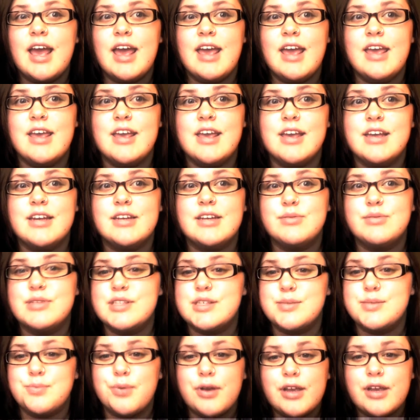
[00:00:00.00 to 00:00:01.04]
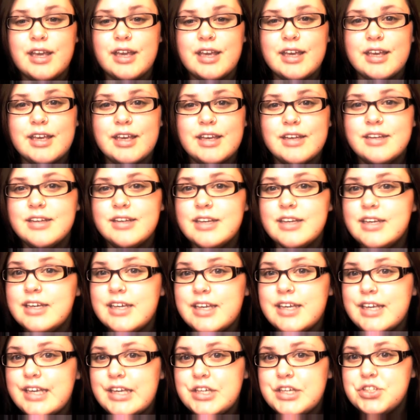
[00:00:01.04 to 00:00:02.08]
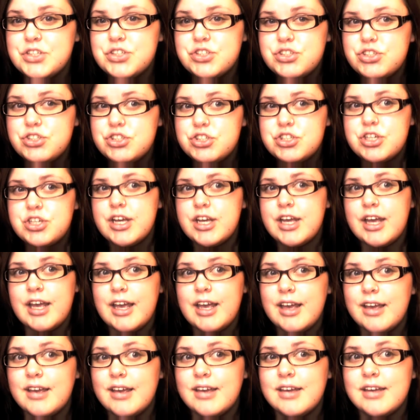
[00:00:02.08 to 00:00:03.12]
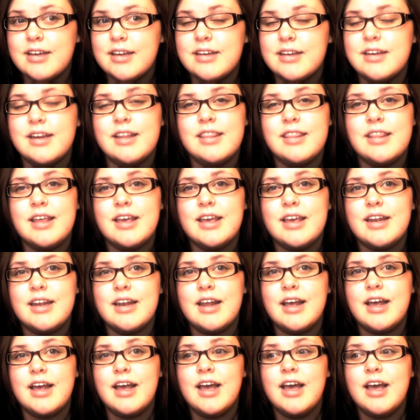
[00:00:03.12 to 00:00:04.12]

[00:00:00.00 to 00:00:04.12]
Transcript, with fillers: and it was springy-ish and then